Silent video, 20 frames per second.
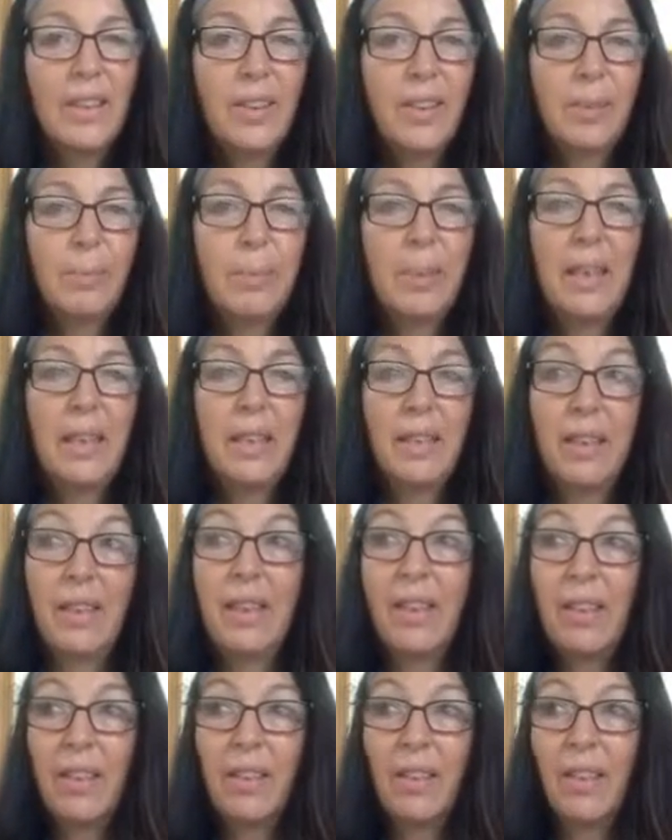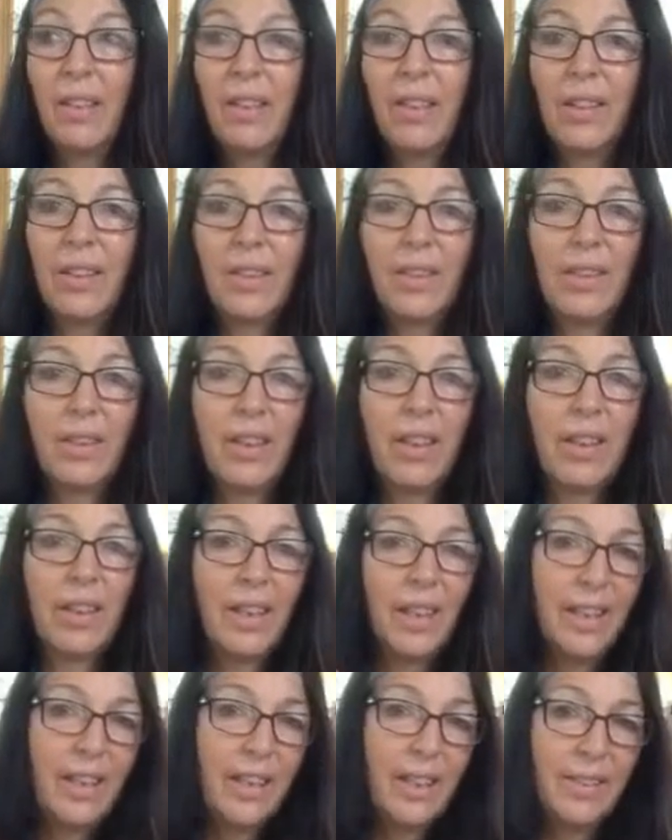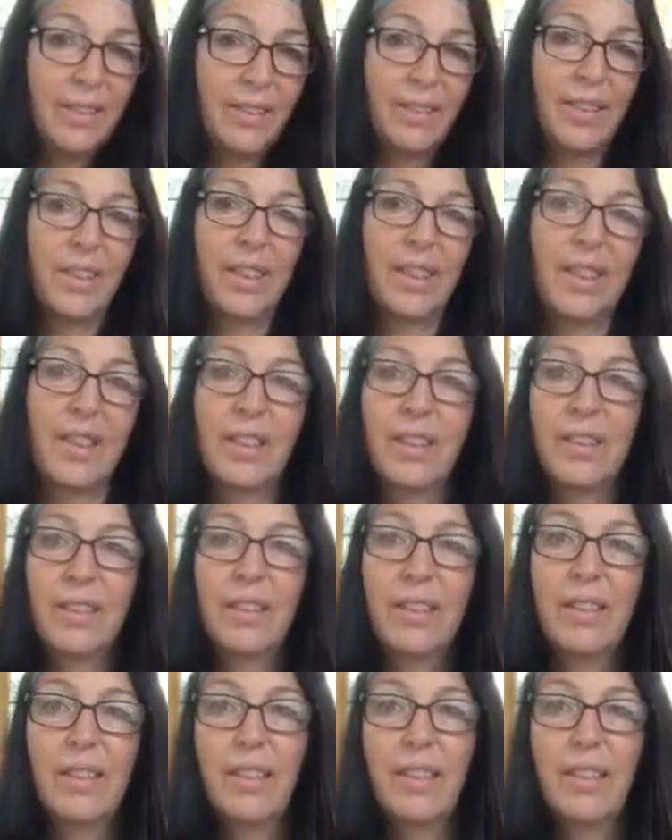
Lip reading: to be here on Earth Day yesterday,